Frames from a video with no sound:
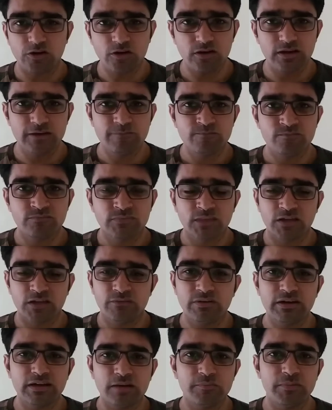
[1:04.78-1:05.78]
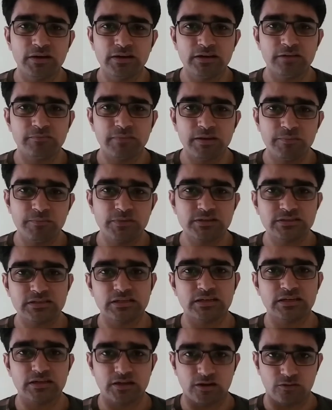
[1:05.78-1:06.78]
all will come under my
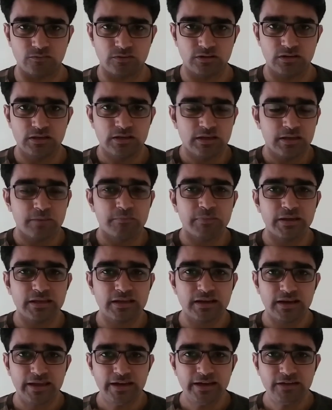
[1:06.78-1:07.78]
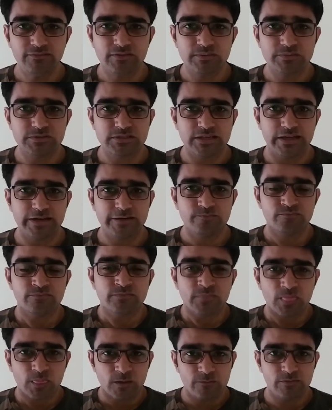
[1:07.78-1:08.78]
personal account. My client website
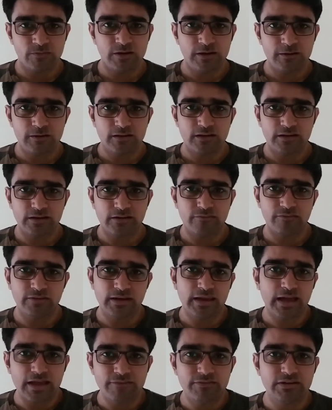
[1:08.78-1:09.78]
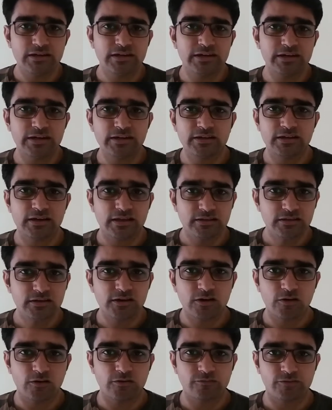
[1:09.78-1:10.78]
I will create another
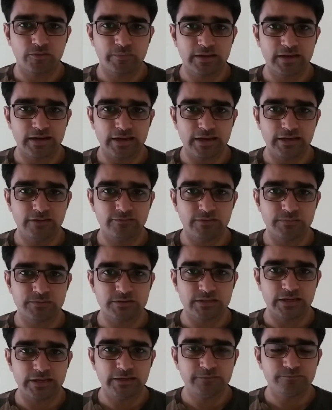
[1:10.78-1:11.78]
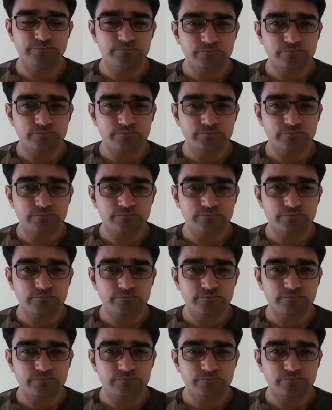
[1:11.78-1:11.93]
account for my client website.